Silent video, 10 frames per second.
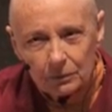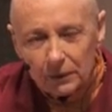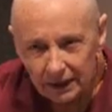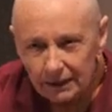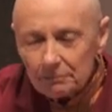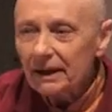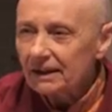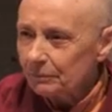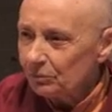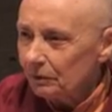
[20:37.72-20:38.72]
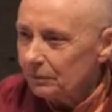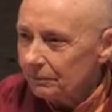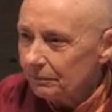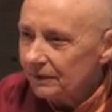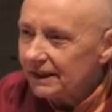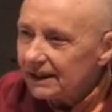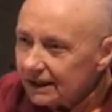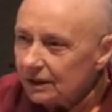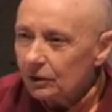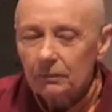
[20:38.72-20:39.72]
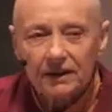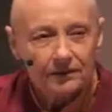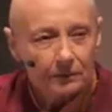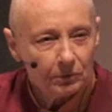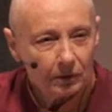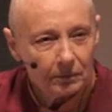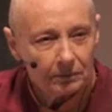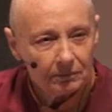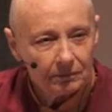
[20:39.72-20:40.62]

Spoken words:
We make the problem. The ego makes the problem.